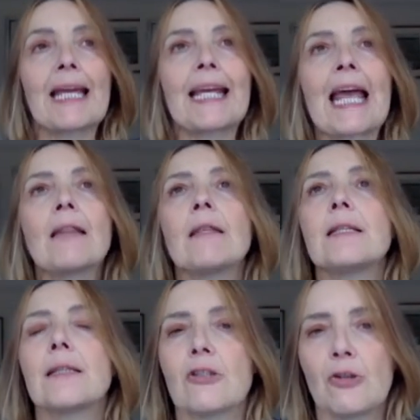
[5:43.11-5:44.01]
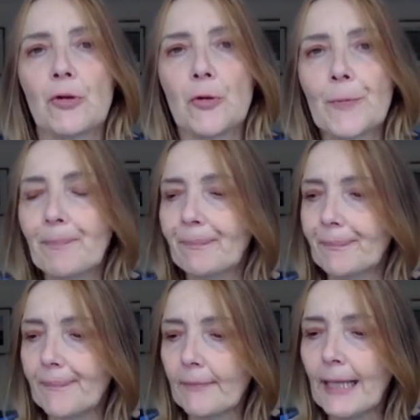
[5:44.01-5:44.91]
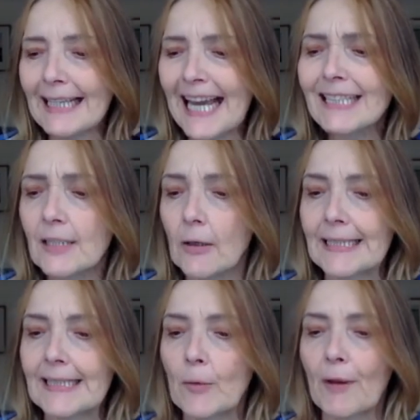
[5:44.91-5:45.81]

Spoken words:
And again, this is through gaslighting,